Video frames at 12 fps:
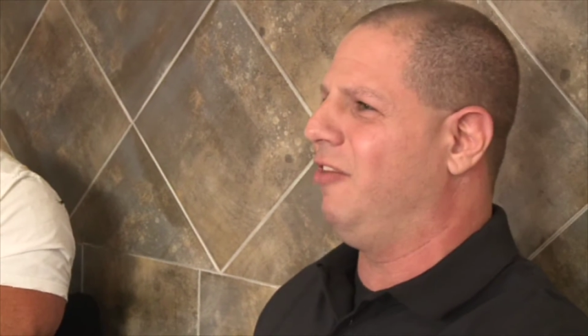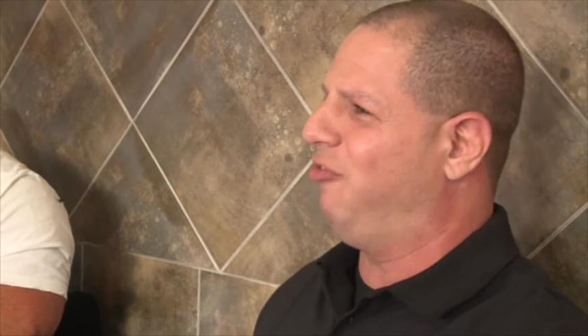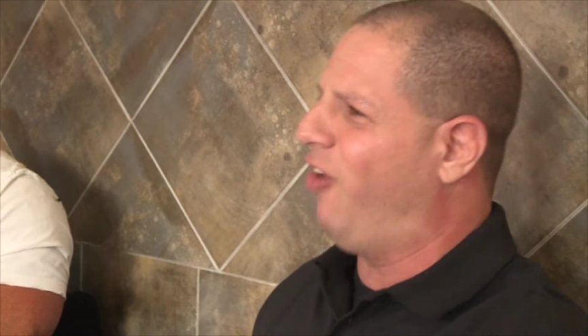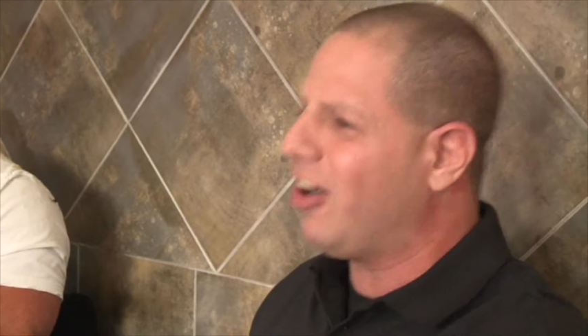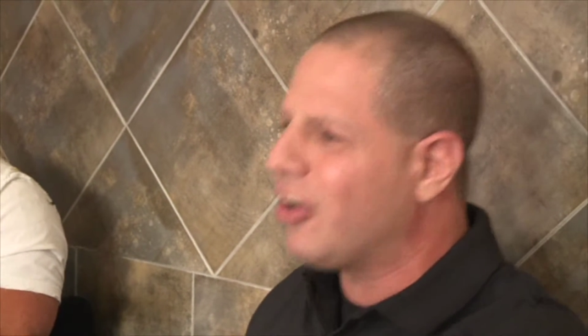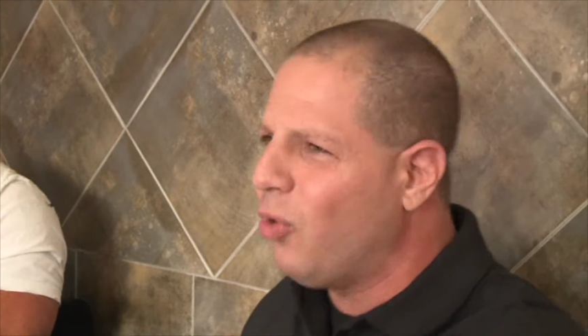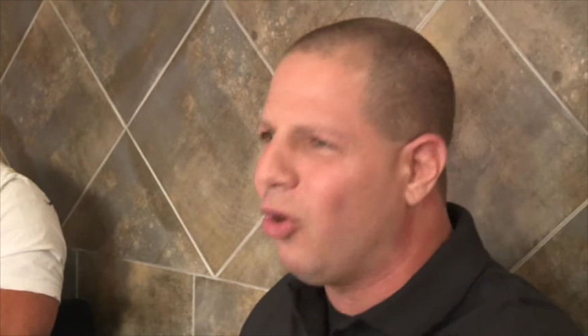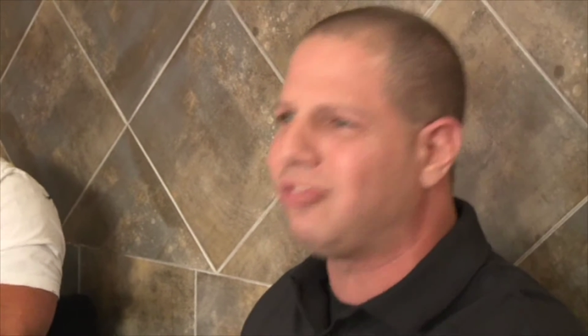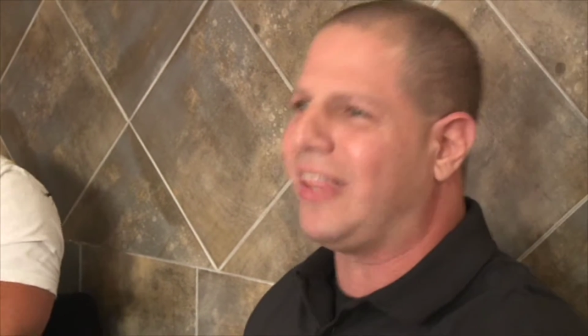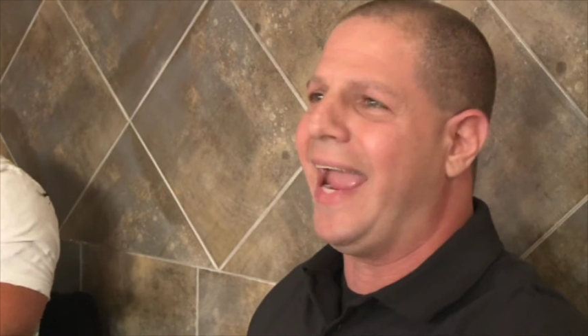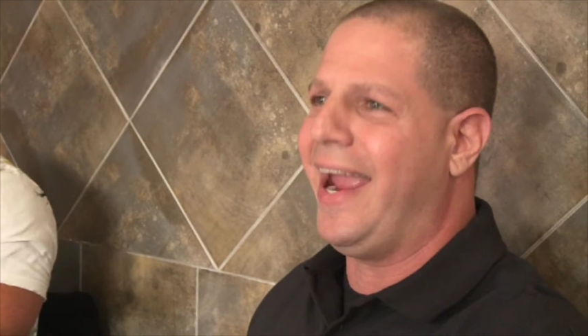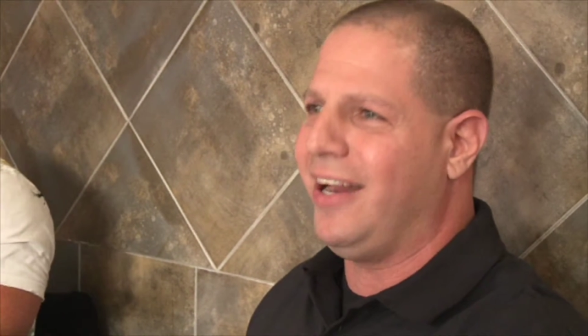fucking all
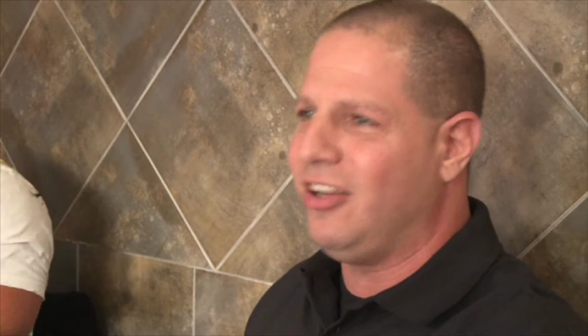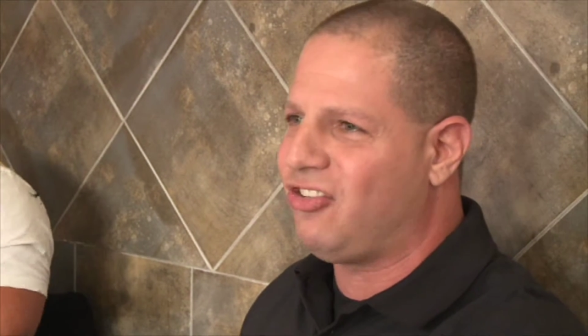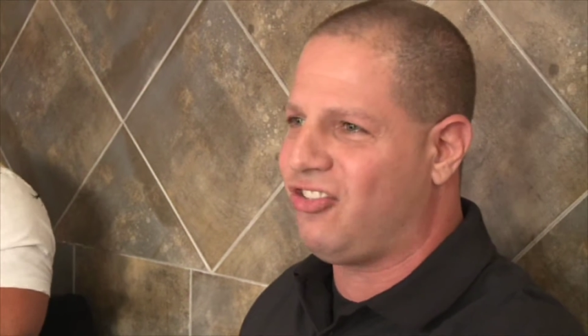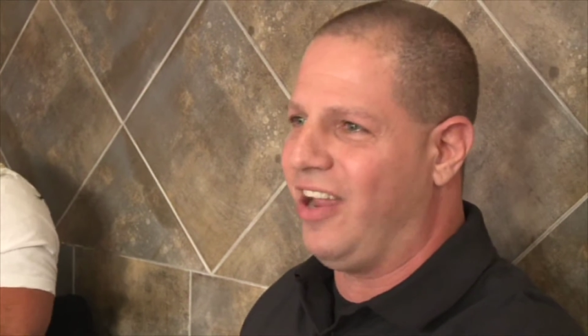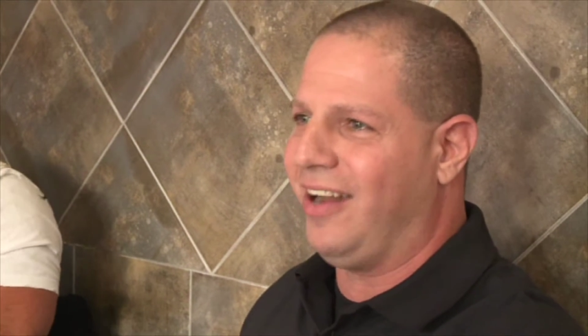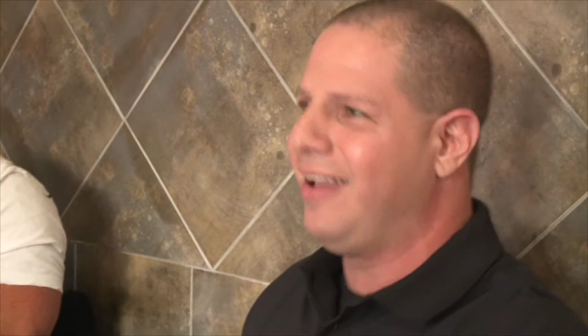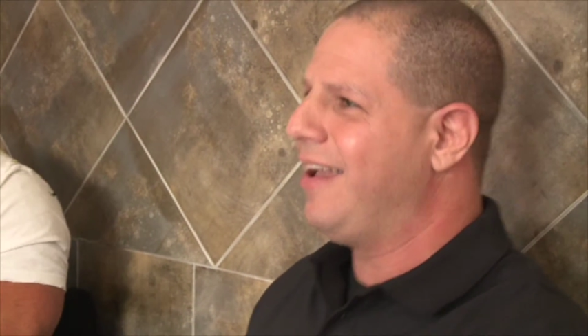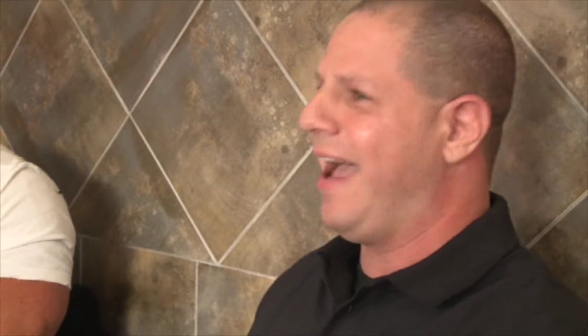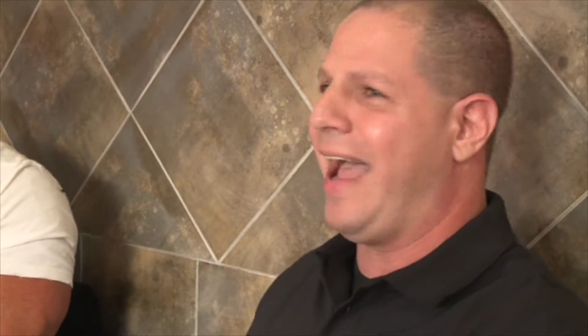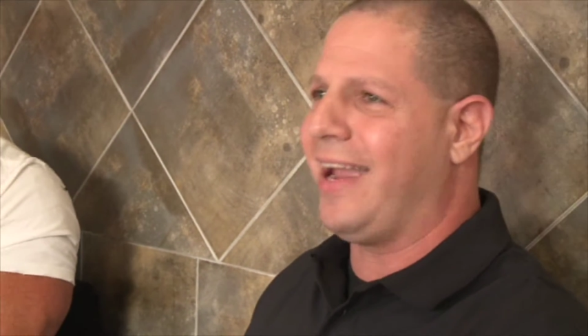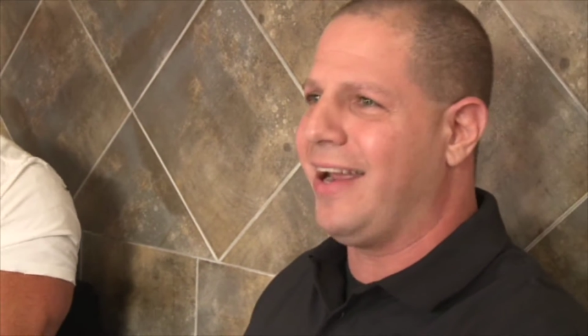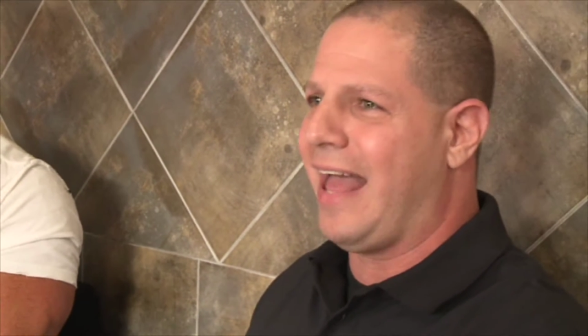tanning shit,
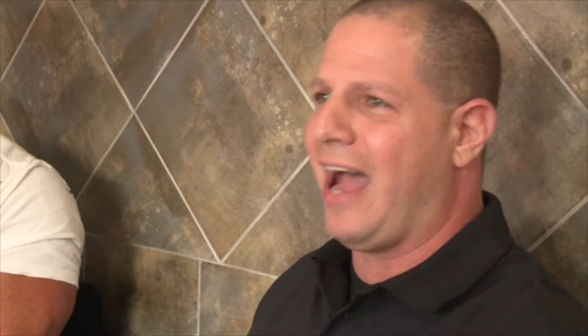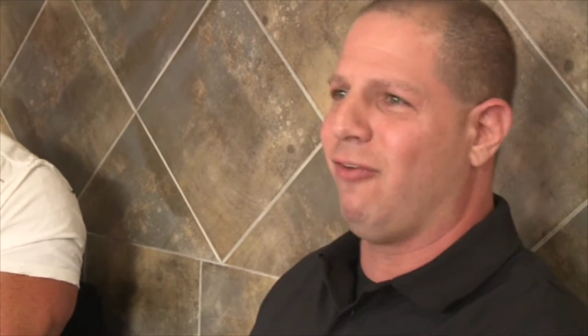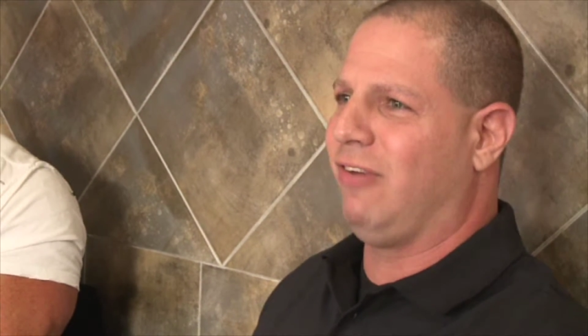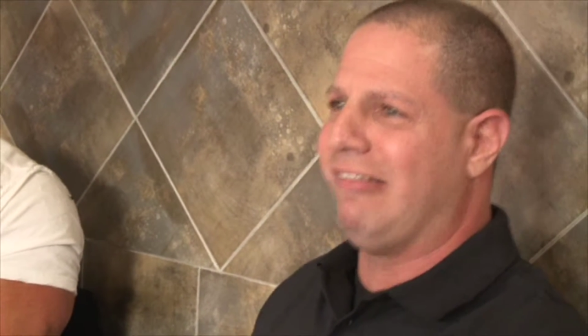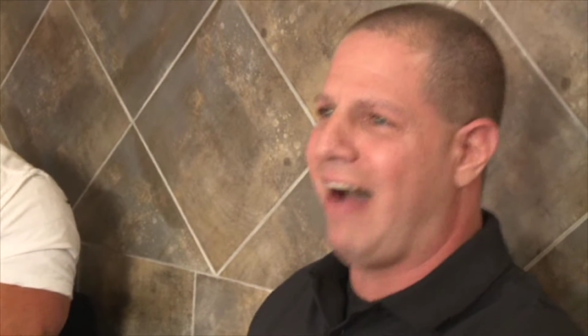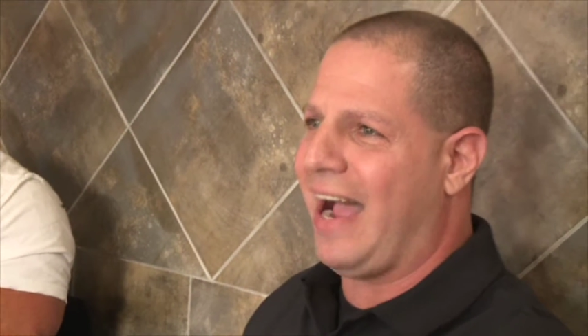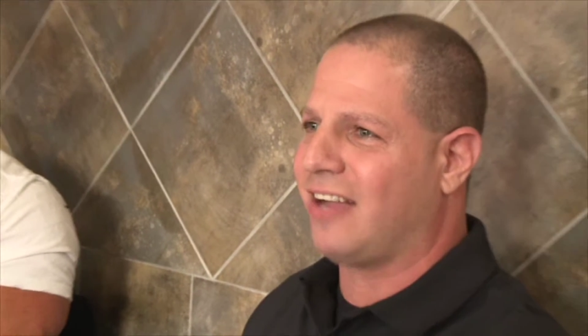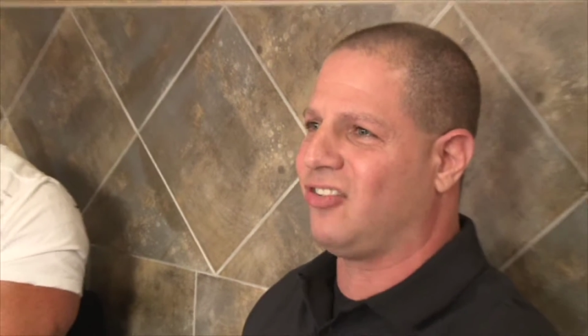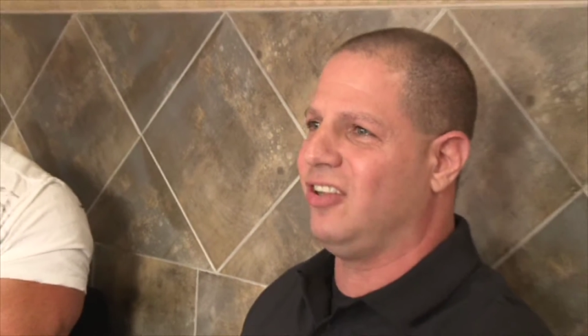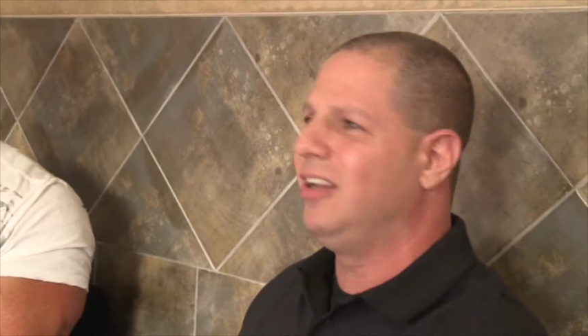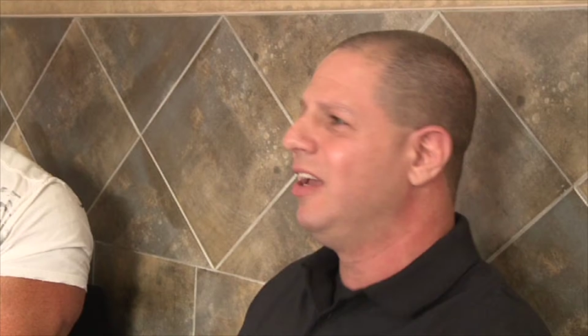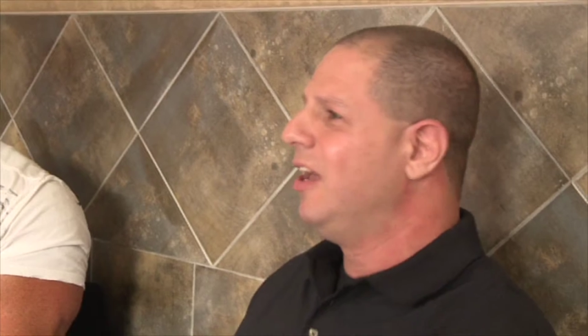hanging out,
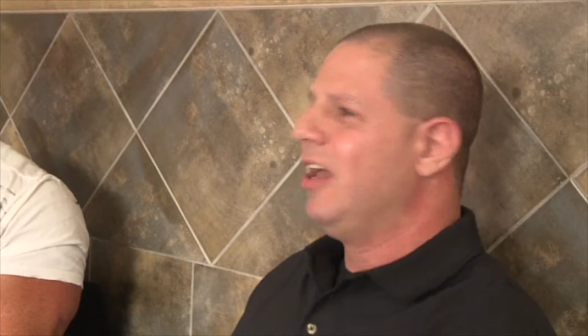relaxing.